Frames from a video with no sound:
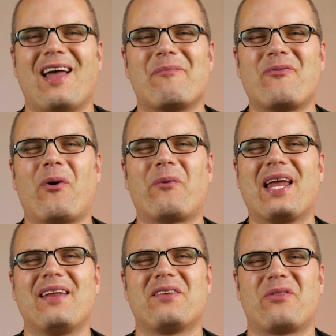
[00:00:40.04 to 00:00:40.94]
Now, before we
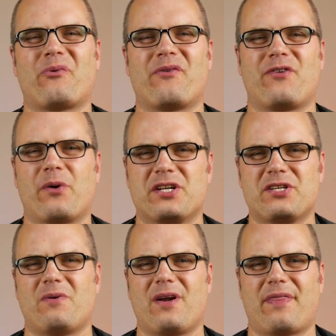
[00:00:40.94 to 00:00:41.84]
get into the review, I
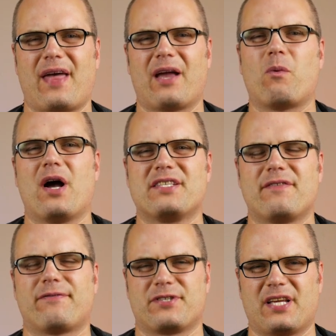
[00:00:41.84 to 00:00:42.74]
just want to thank
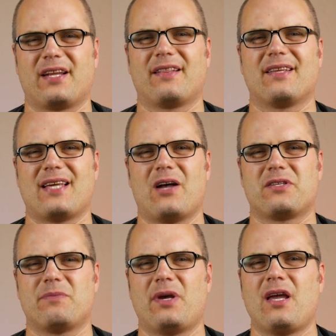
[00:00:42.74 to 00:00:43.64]
Whyzyv for sending this out
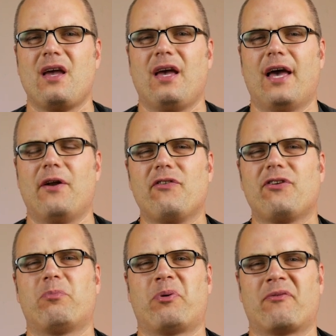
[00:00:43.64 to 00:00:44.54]
to me and
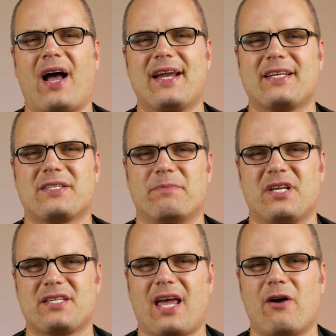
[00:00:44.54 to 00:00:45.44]
also providing some
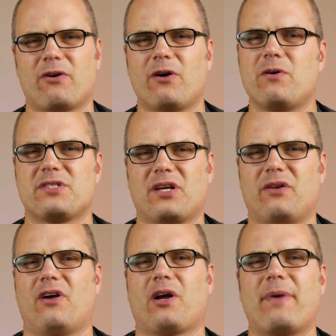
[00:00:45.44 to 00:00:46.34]
discount codes that I'll
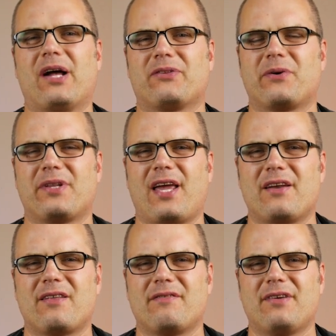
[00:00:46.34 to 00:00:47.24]
talk about toward the
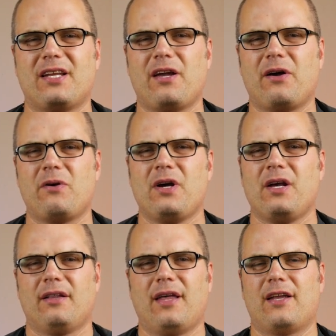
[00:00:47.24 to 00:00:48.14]
end of the video
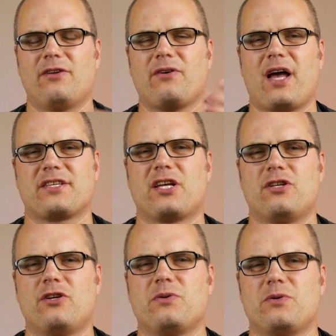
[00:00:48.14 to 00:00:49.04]
that you guys
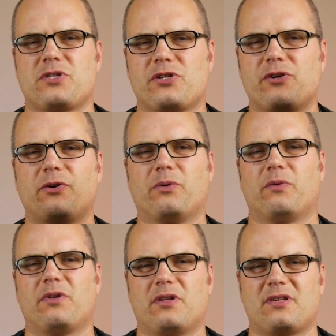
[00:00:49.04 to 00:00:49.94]
can use
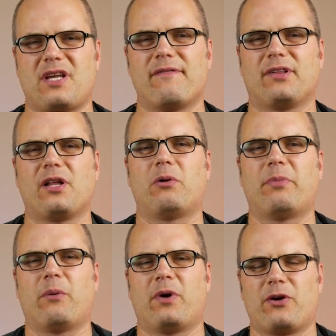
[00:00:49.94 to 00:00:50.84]
to save a little
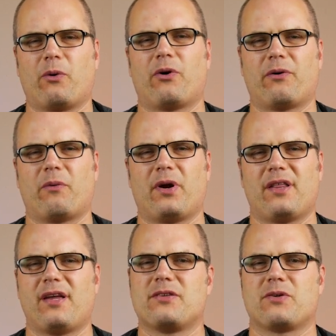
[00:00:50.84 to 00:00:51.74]
bit when you order one of
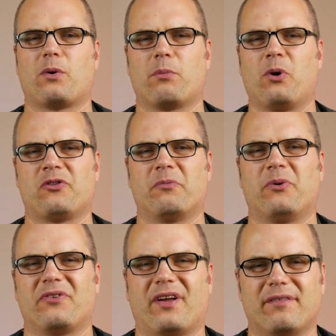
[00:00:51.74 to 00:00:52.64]
these or
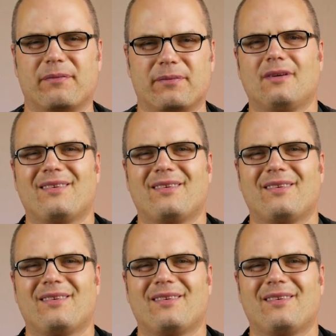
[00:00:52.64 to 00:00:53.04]
multiples of them.